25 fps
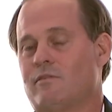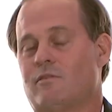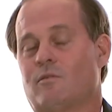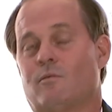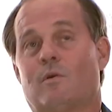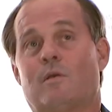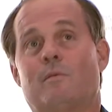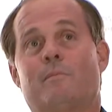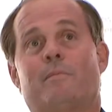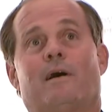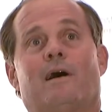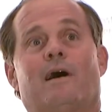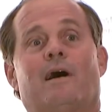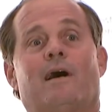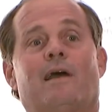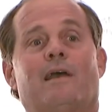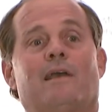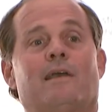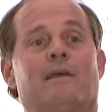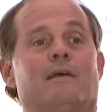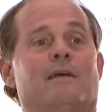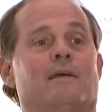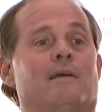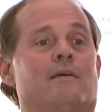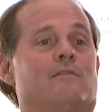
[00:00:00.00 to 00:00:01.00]
So we
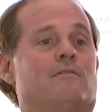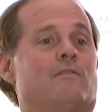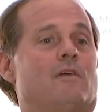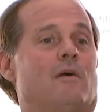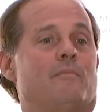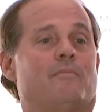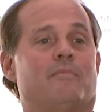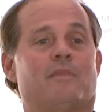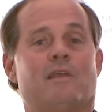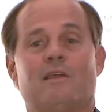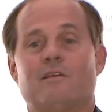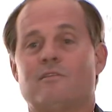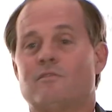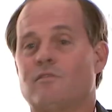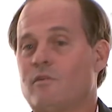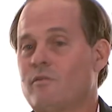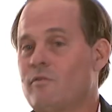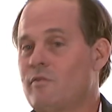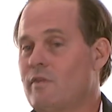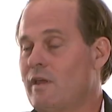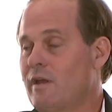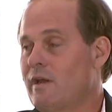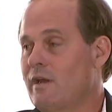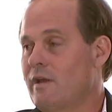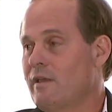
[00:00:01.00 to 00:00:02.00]
buy, some things are
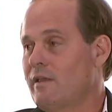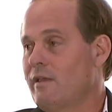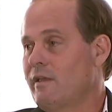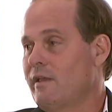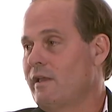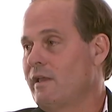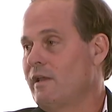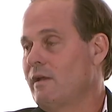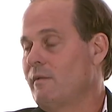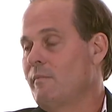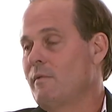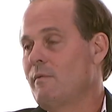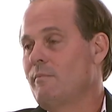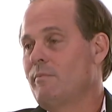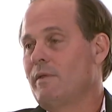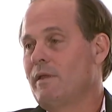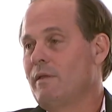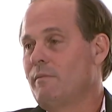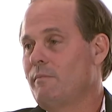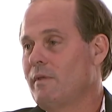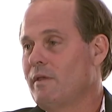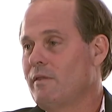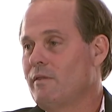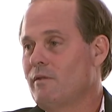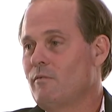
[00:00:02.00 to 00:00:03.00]
thin and clean. I mean,
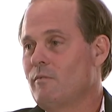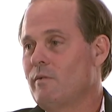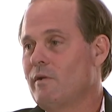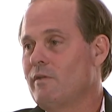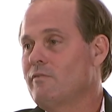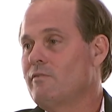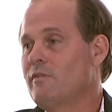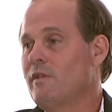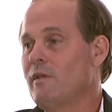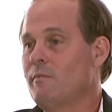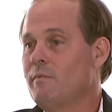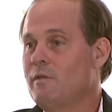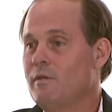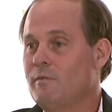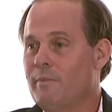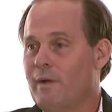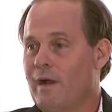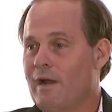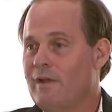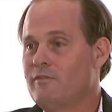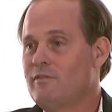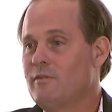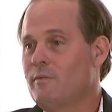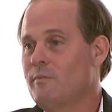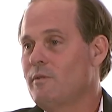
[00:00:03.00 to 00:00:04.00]
believe me, they're risky. I mean, you
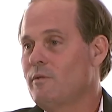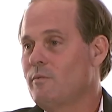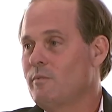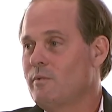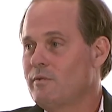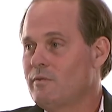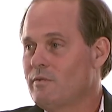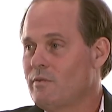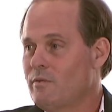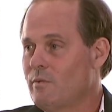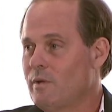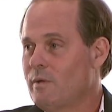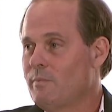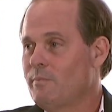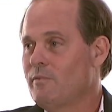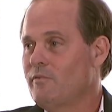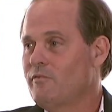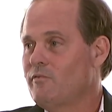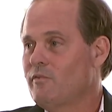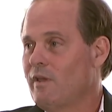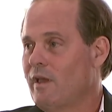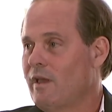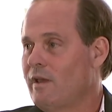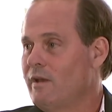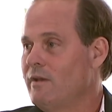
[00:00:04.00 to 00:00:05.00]
buy something with
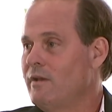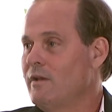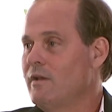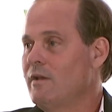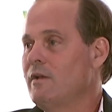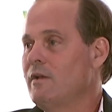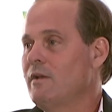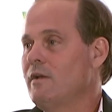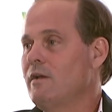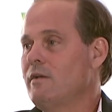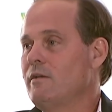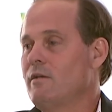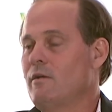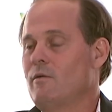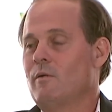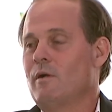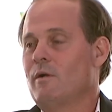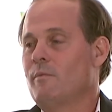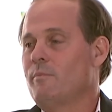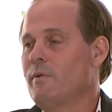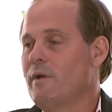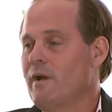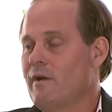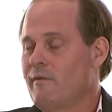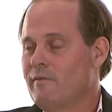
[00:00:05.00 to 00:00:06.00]
3%, you don't
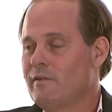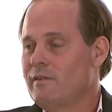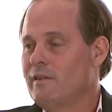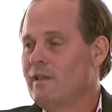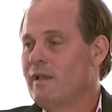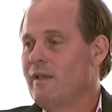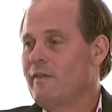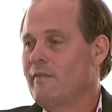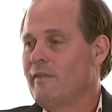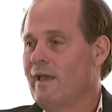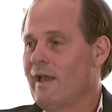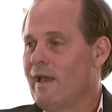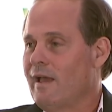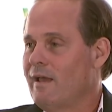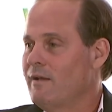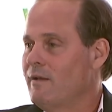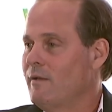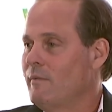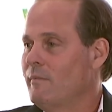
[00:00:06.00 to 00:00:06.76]
want to put everything in that.